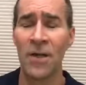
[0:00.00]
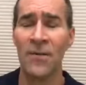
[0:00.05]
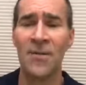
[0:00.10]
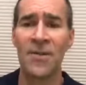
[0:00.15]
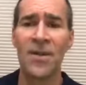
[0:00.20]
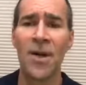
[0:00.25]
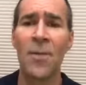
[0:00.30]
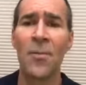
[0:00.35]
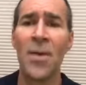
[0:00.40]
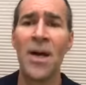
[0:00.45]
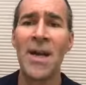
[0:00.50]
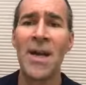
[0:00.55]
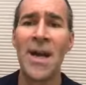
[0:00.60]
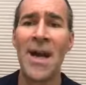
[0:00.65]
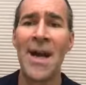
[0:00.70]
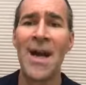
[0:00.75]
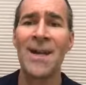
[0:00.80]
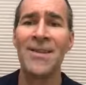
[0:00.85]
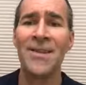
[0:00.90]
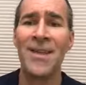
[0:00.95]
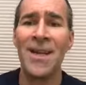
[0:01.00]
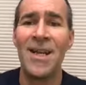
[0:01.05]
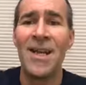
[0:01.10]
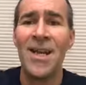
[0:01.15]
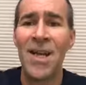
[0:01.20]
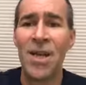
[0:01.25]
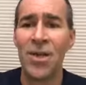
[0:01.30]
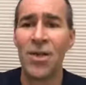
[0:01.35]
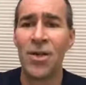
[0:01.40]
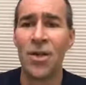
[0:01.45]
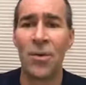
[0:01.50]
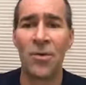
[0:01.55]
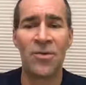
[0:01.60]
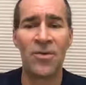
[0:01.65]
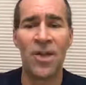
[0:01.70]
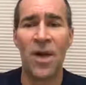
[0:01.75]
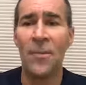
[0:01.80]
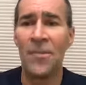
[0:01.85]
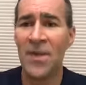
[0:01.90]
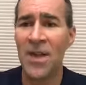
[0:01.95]
if somebody has an issue,
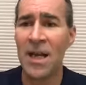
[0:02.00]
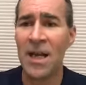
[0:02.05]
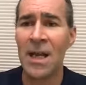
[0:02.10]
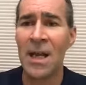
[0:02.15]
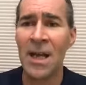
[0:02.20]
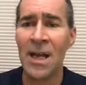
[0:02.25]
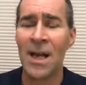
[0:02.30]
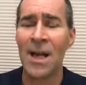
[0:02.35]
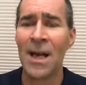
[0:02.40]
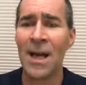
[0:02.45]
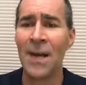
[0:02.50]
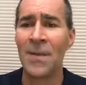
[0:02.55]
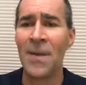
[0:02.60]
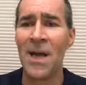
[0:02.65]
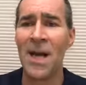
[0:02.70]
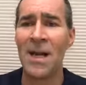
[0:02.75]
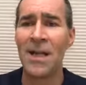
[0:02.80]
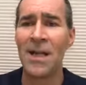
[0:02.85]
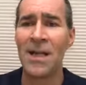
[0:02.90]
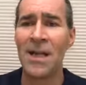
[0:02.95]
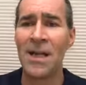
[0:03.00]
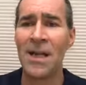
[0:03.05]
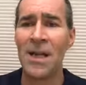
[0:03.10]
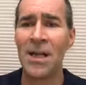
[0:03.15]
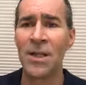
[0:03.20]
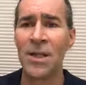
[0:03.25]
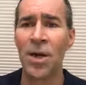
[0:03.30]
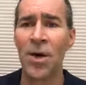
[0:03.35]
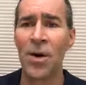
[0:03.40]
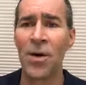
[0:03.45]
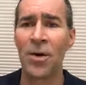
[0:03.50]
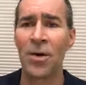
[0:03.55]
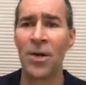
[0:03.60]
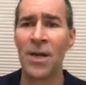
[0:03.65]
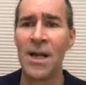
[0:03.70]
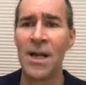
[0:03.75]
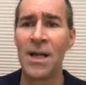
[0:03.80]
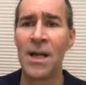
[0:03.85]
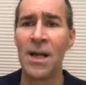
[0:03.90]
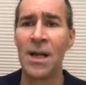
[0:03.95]
something that
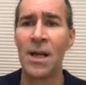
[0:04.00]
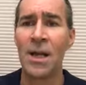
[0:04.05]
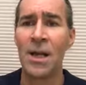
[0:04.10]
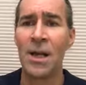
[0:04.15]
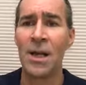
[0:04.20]
internally